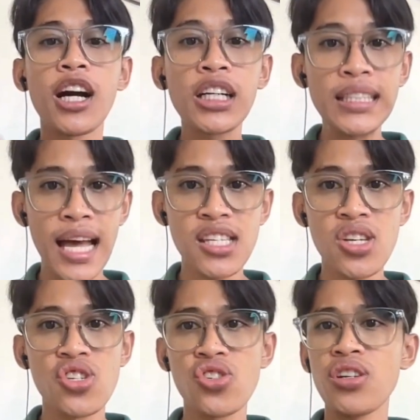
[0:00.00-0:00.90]
our
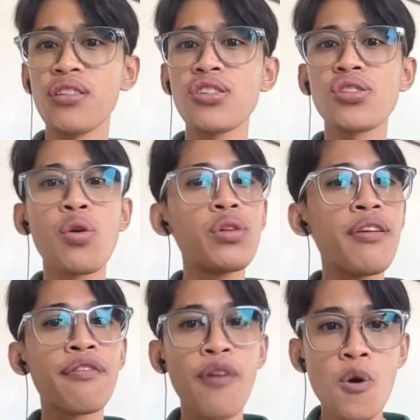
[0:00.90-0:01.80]
lessons shouldn't
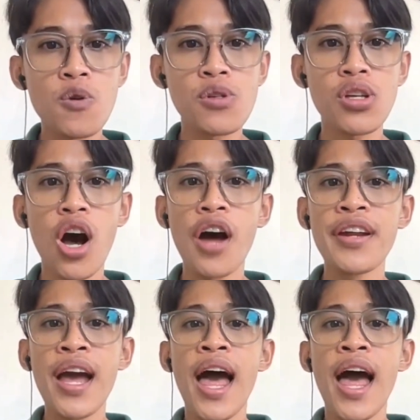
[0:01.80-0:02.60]
solely focus on